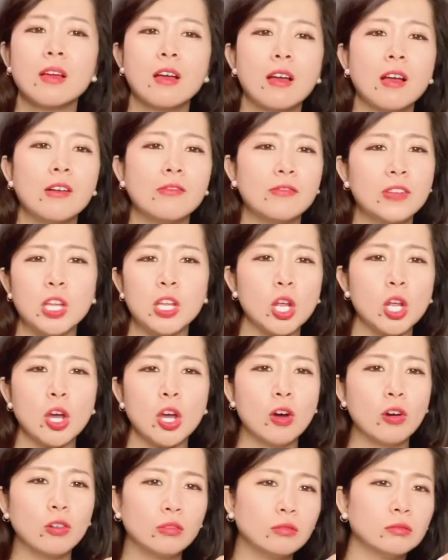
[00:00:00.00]

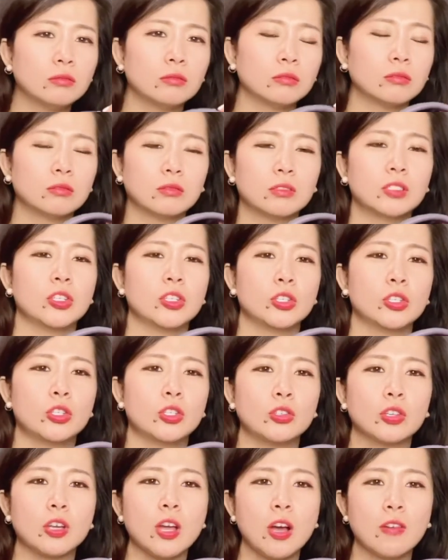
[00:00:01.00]
video just
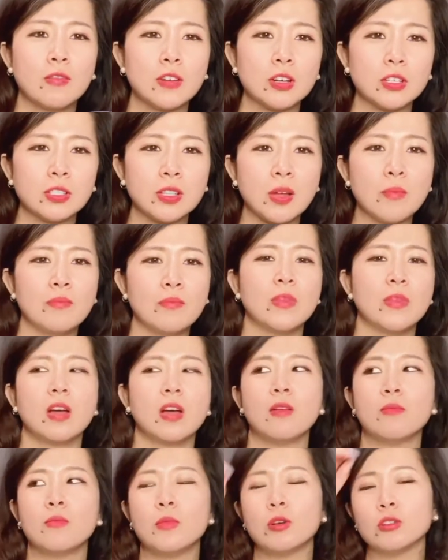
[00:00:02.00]
to cover some
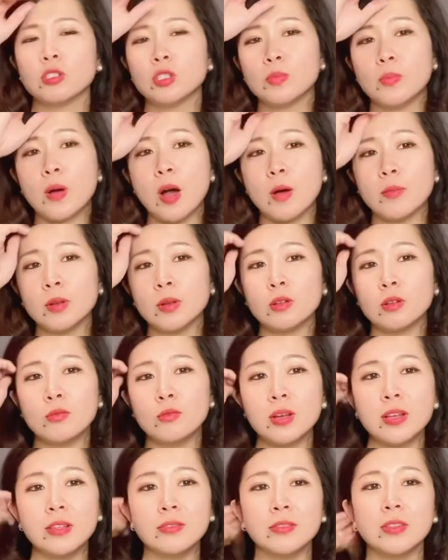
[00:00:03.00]
uh, most popular
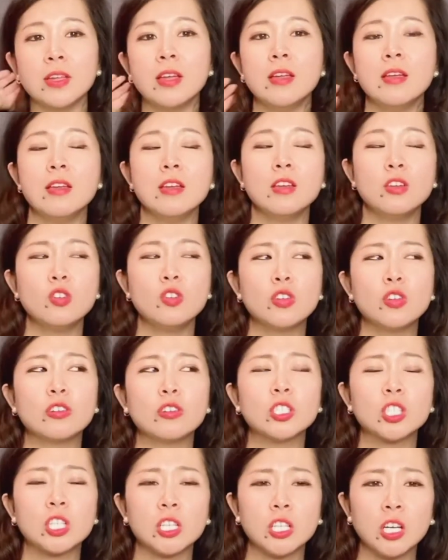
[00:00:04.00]
ones. You know,
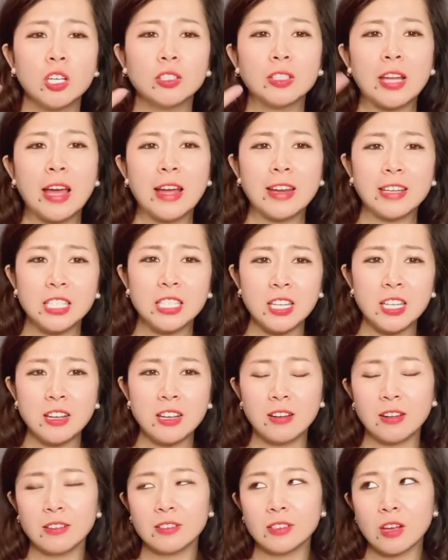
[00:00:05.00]
Chanel 19
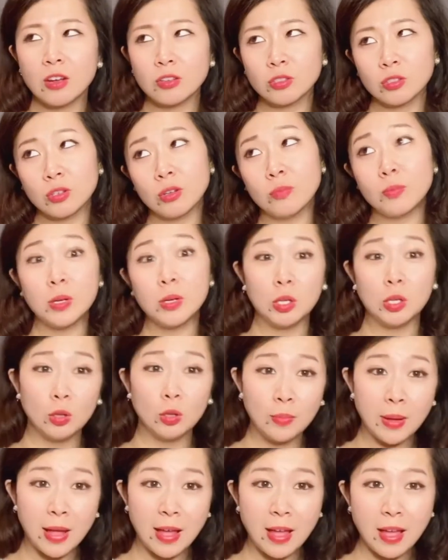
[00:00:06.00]
is also a pillow
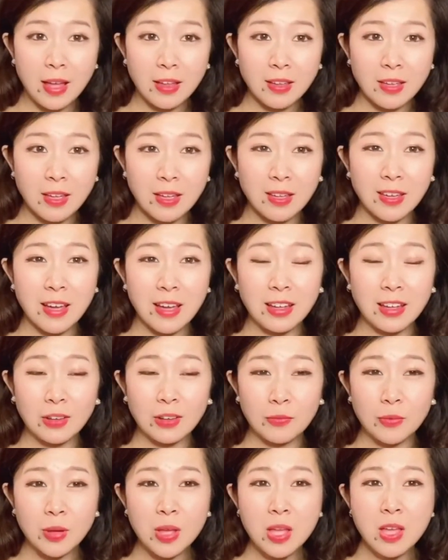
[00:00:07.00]
bag. It kind of,
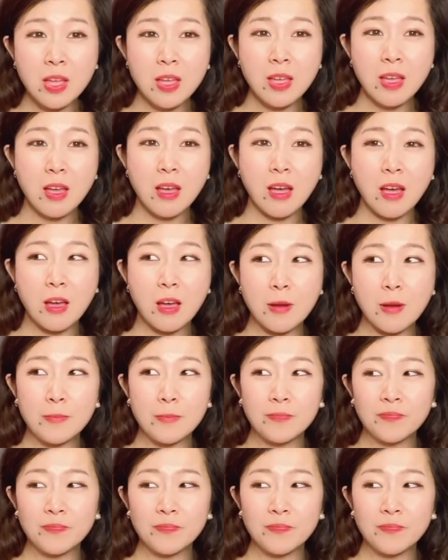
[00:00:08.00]
um,